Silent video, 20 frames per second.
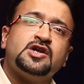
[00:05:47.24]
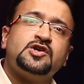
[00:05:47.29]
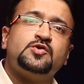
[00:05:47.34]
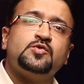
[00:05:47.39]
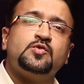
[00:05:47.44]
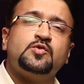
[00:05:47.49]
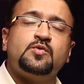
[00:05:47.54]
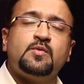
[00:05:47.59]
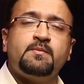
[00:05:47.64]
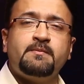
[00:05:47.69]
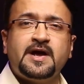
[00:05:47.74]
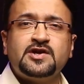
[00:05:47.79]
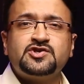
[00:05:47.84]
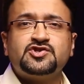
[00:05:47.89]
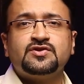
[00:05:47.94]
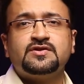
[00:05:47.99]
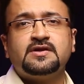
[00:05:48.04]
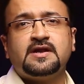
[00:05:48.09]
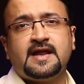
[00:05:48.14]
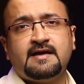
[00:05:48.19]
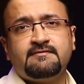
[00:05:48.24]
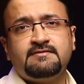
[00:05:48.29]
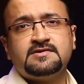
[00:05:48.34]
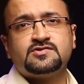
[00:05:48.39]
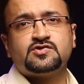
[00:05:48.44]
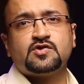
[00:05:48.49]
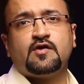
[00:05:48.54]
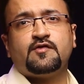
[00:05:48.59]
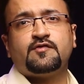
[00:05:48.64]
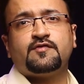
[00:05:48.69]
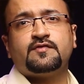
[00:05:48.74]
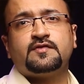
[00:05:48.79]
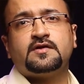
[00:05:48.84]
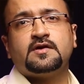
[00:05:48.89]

to measure the levels of